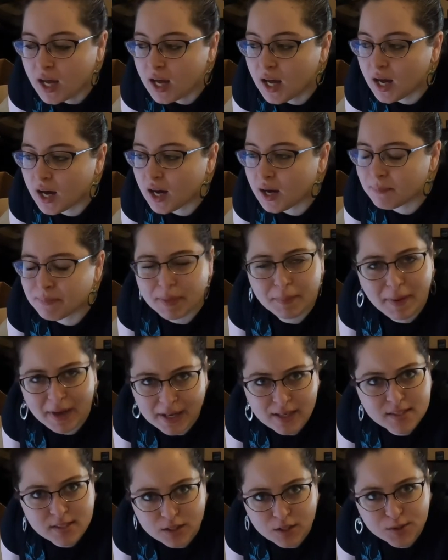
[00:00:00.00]
The
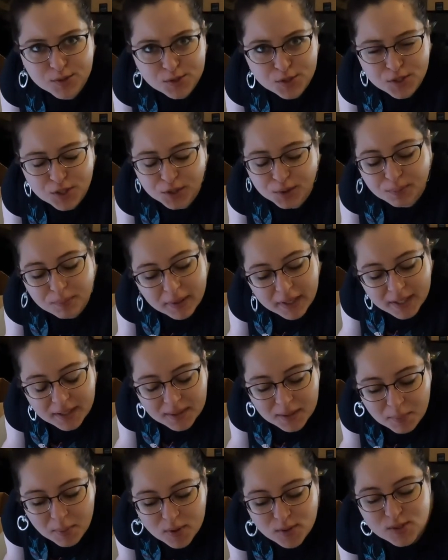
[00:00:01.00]
bank is closed too, but
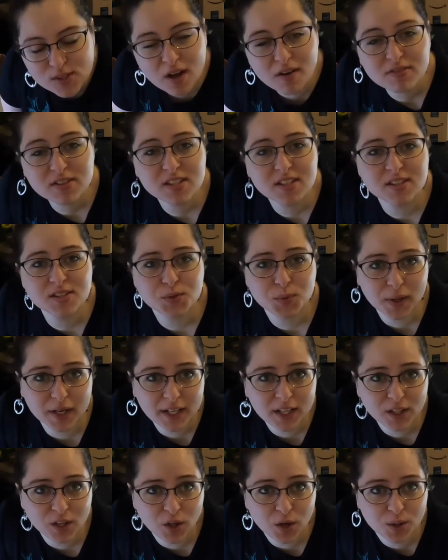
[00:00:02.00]
the post office is already
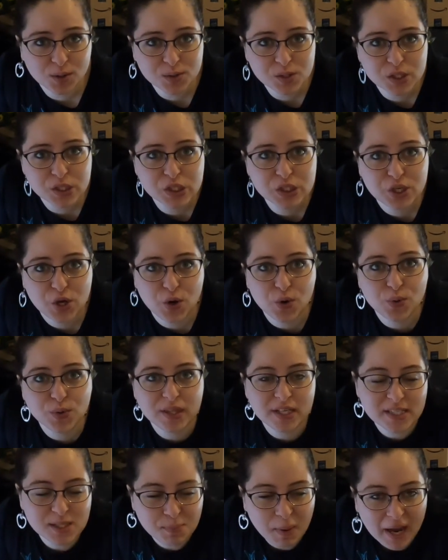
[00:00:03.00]
closed, so
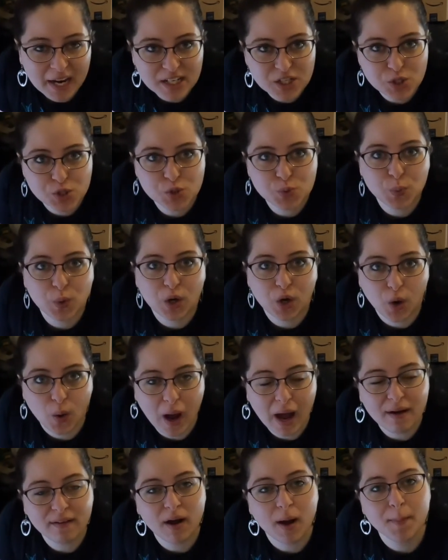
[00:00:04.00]
these packages will go
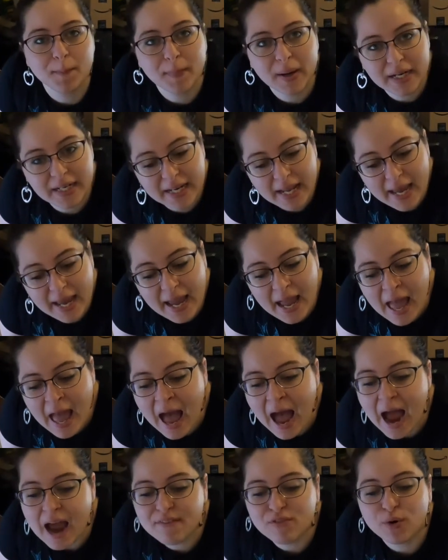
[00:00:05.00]
out on Monday.
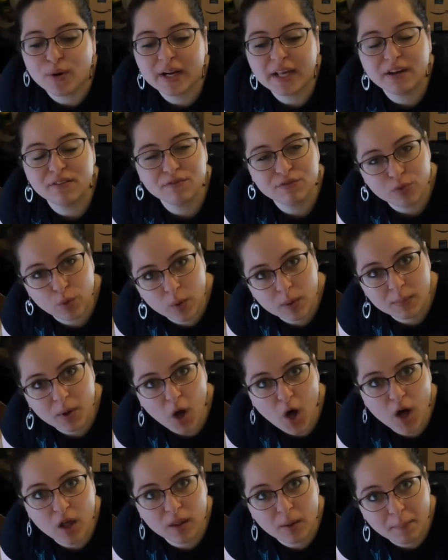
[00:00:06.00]
I've already informed
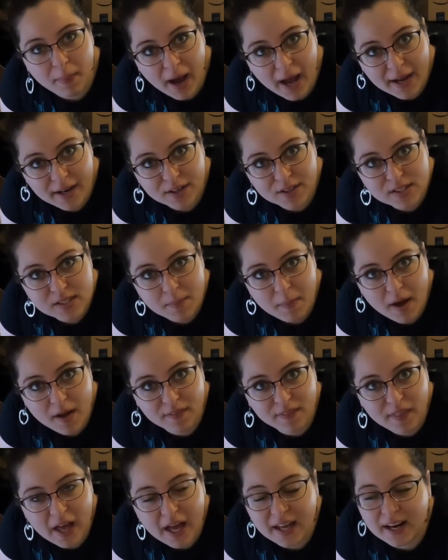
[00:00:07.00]
all the buyers
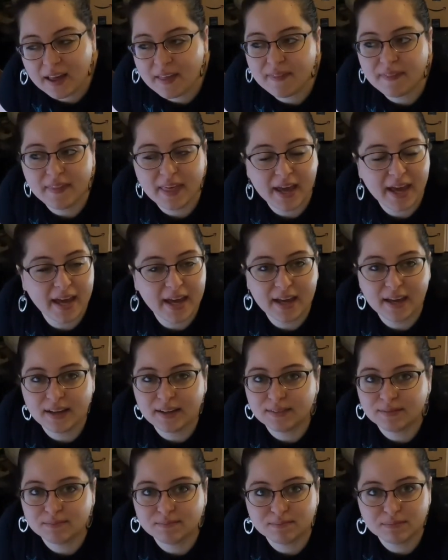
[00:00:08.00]
about that, and
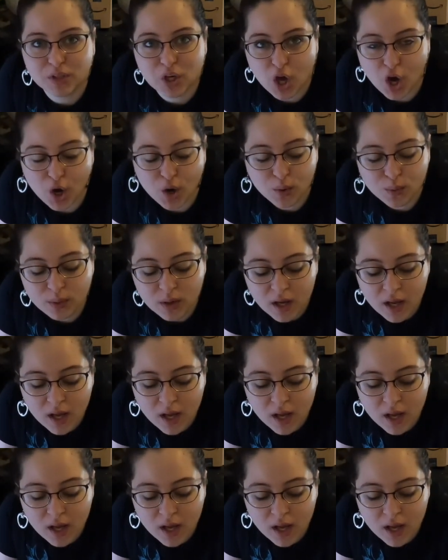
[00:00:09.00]
they know.